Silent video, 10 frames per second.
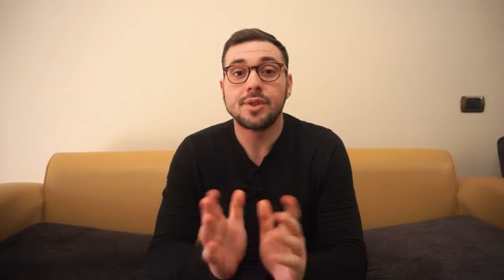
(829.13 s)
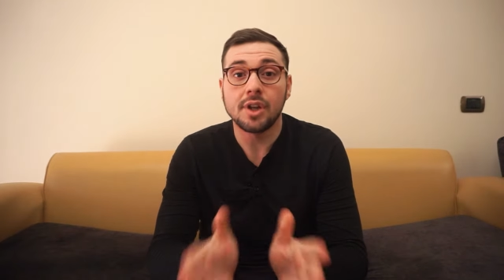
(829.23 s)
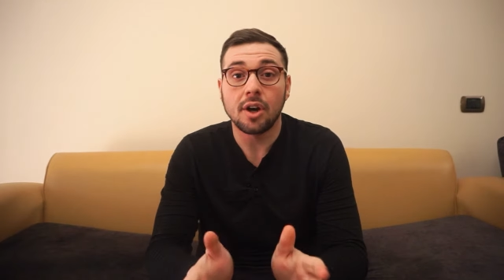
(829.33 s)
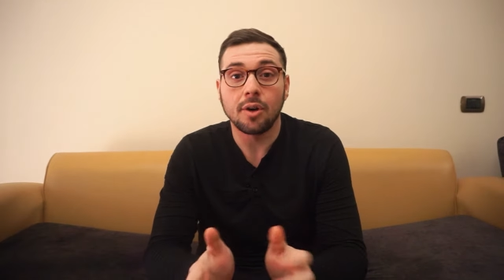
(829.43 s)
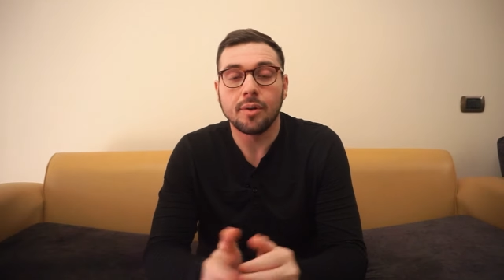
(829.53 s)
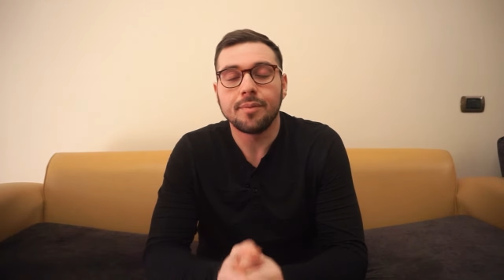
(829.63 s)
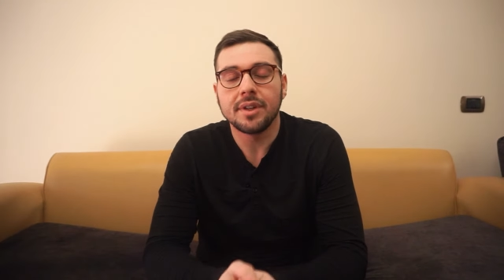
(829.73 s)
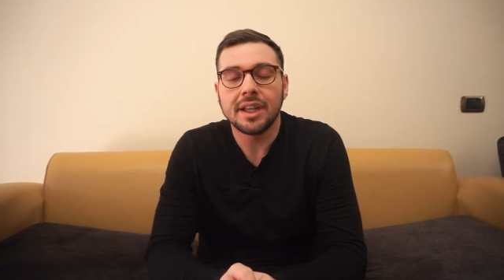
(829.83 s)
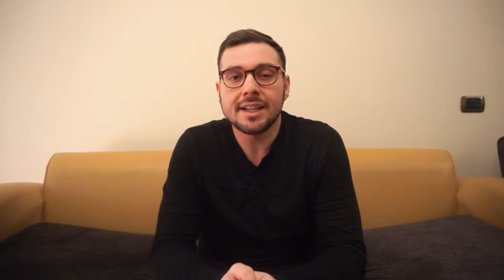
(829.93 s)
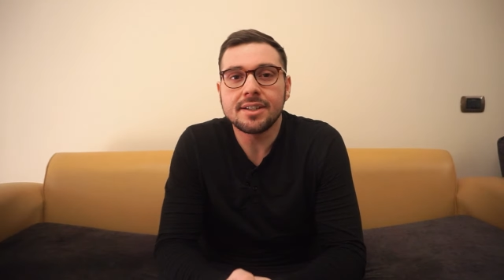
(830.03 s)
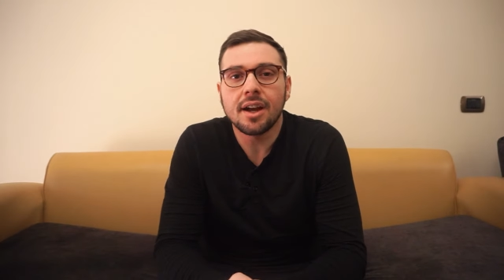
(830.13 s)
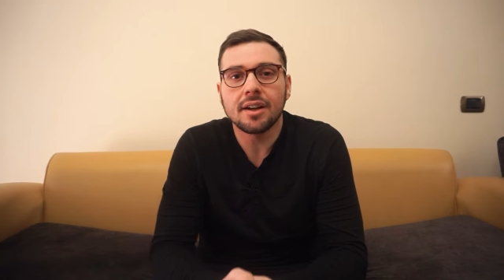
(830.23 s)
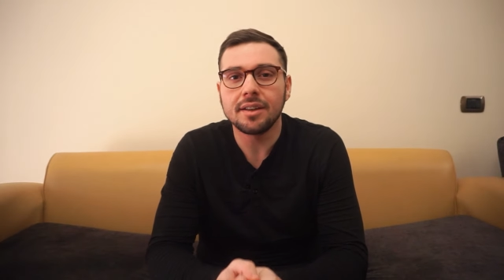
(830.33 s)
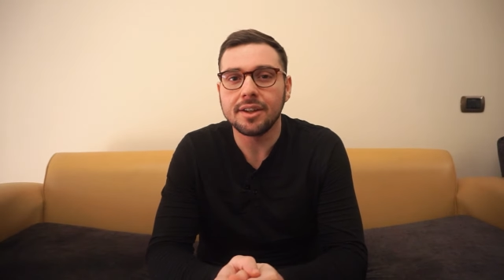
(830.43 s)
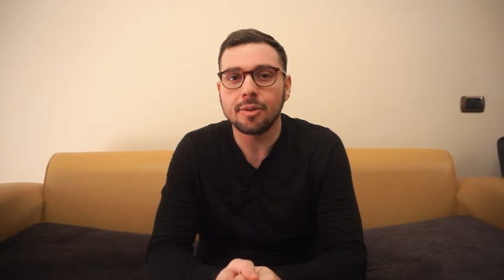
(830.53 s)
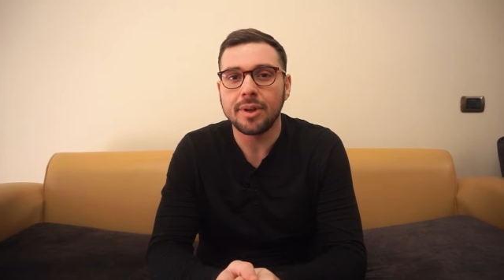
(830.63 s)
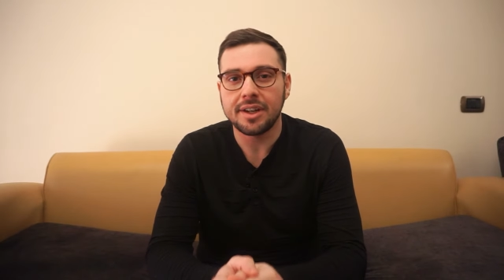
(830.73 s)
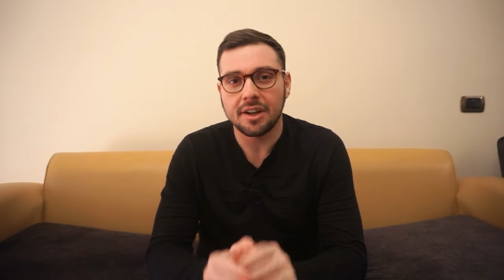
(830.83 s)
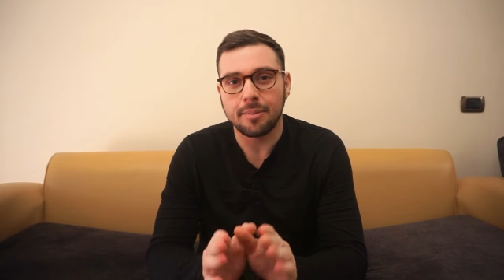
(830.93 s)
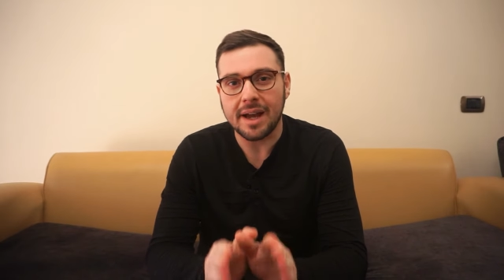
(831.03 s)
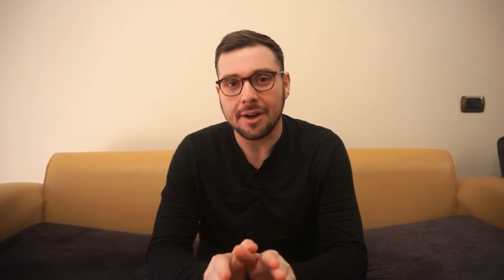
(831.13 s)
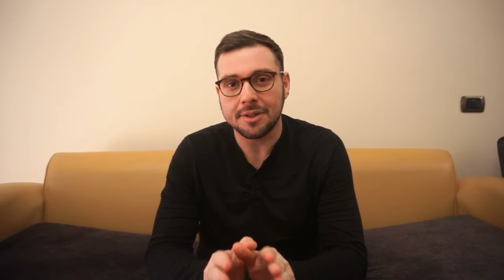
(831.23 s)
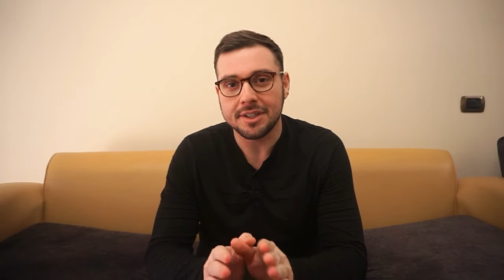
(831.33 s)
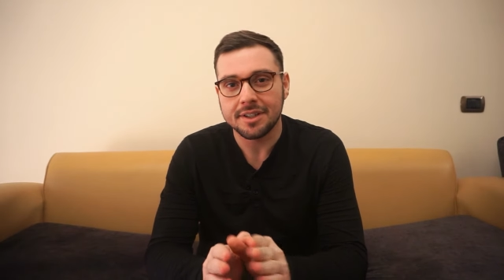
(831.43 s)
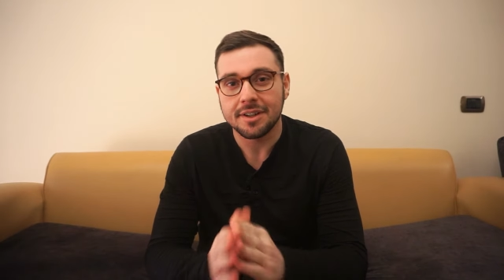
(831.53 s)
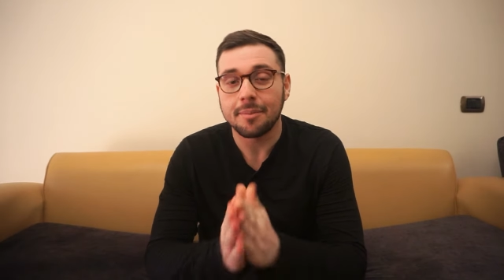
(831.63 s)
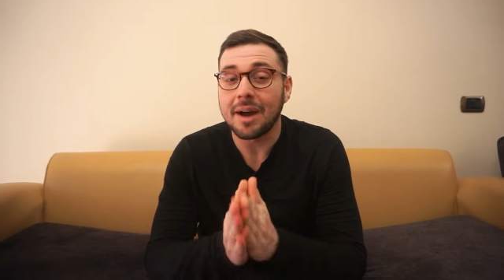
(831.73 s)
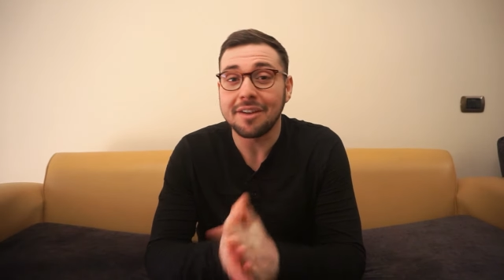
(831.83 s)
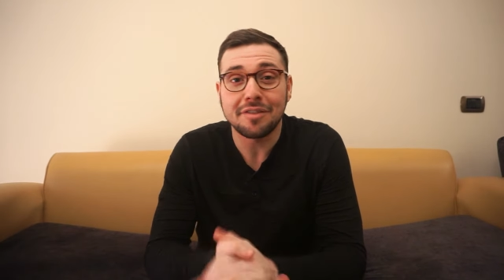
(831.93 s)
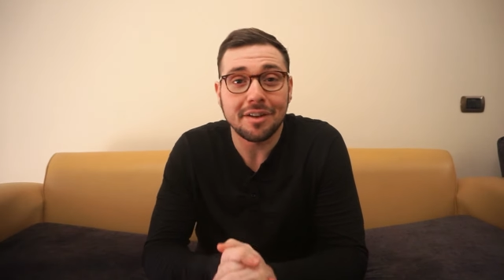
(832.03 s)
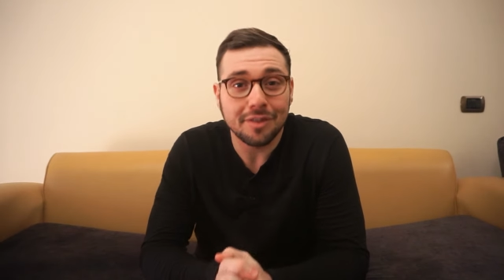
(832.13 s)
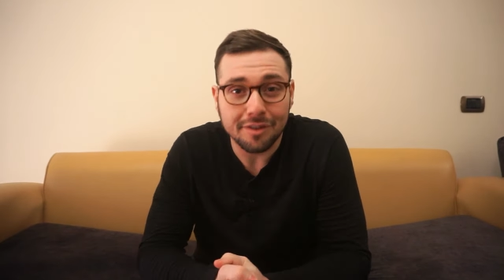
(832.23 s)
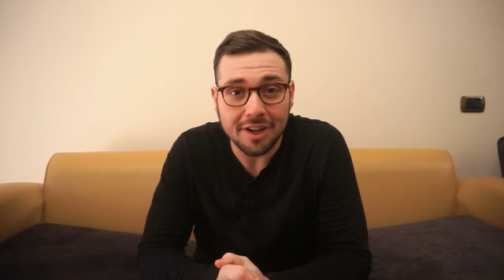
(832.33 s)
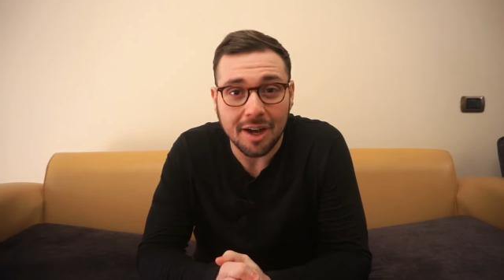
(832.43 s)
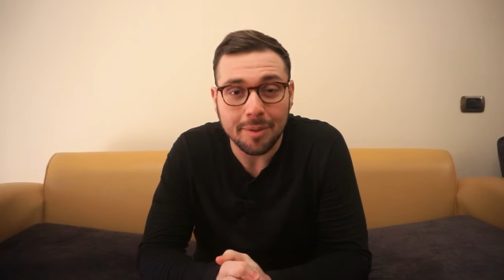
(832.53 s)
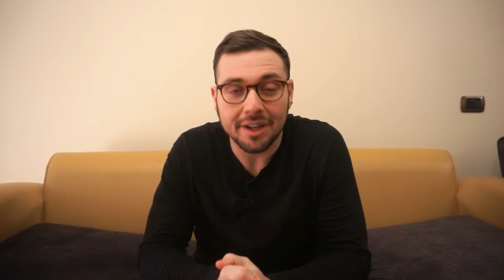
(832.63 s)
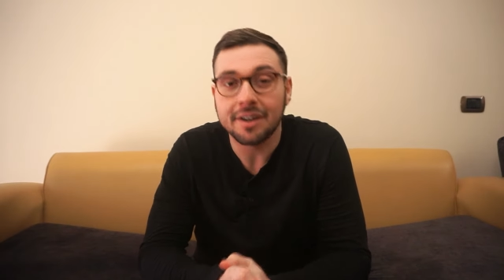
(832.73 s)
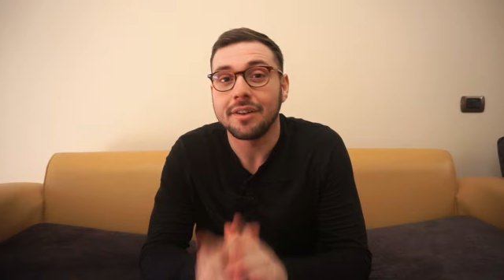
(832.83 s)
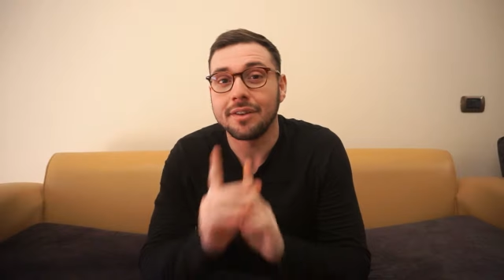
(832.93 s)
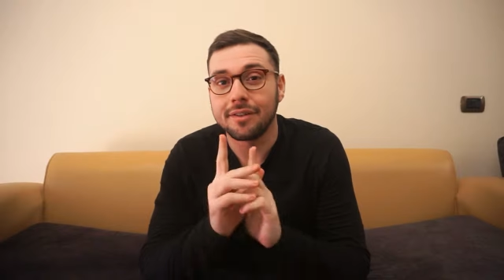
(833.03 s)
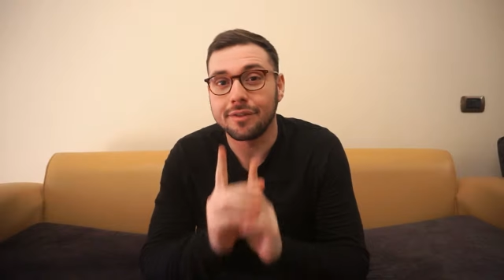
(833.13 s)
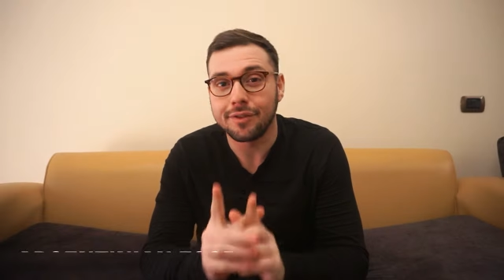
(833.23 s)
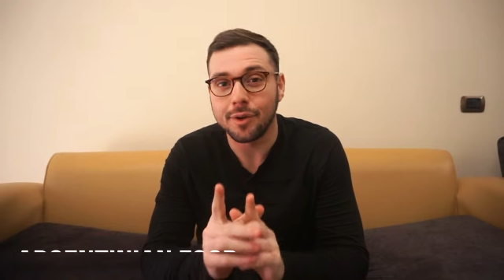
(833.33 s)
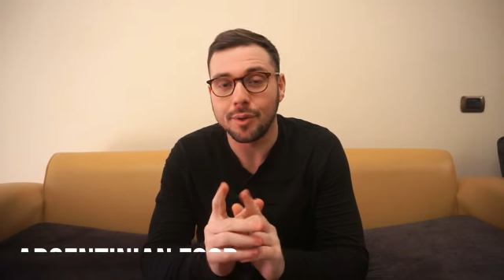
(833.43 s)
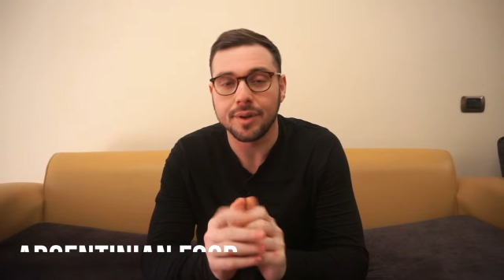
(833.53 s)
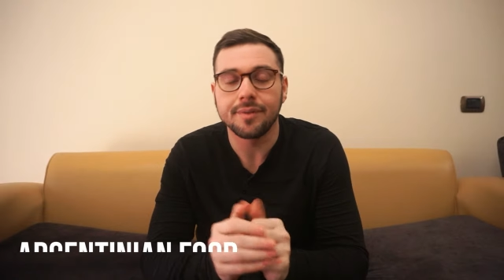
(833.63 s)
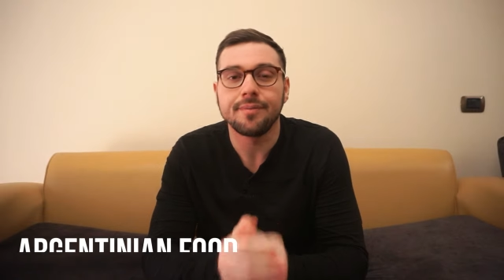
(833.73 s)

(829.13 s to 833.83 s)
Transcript: So let's talk a little bit about my favorite topic, food.